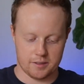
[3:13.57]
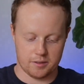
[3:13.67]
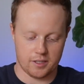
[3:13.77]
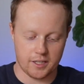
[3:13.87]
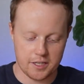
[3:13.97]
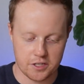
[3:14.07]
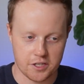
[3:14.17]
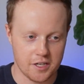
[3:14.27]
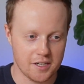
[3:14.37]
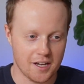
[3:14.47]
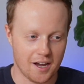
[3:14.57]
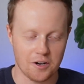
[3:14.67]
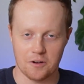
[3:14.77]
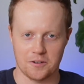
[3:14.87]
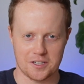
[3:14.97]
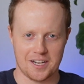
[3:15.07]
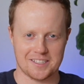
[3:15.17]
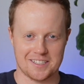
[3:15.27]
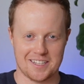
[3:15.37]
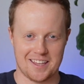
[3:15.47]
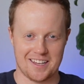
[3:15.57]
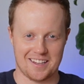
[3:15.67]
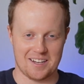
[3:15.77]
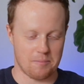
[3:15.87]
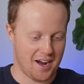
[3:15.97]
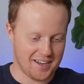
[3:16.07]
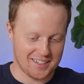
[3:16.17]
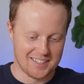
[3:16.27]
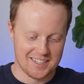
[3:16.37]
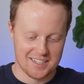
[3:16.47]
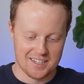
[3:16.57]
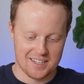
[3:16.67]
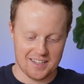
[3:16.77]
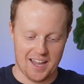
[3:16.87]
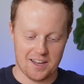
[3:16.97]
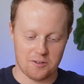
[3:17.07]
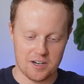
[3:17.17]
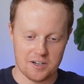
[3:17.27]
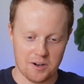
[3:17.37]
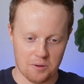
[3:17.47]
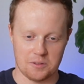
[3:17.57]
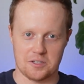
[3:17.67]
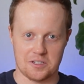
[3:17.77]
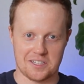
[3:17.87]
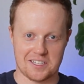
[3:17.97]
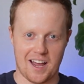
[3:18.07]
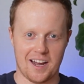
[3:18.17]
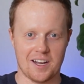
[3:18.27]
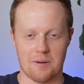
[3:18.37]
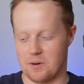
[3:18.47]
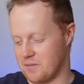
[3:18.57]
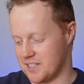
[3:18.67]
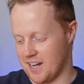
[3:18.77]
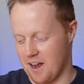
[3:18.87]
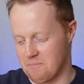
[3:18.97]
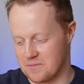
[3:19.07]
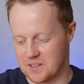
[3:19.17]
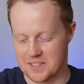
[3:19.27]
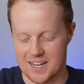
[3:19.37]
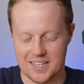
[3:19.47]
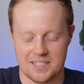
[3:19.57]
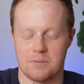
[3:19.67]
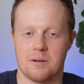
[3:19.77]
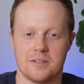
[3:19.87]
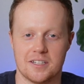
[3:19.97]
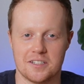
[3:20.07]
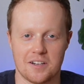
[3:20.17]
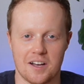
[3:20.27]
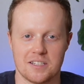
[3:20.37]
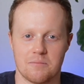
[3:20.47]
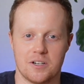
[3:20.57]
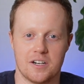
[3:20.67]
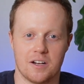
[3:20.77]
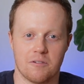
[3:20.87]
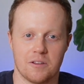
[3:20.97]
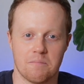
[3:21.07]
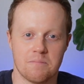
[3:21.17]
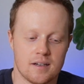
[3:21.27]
clean sheet. I know if your desk is anything like mine, the handwritten notes just stack up over time, so it's nice to be able to just toss them when you're done with them.